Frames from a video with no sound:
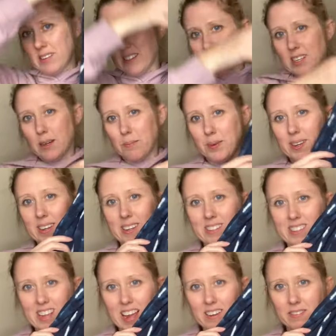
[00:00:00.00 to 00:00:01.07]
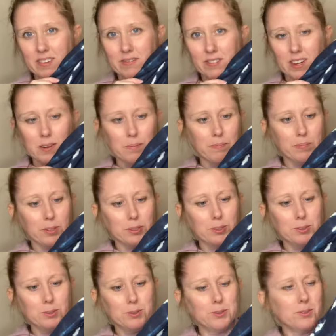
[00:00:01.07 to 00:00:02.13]
this up. And it's kind of a fun
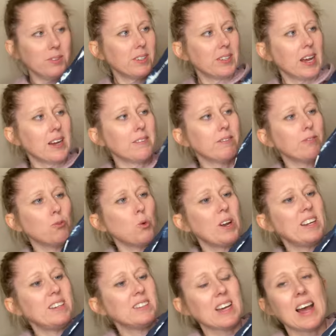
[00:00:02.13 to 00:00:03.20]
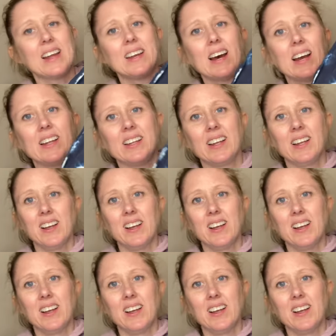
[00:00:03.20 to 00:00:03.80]
blue, kind of white tie-dye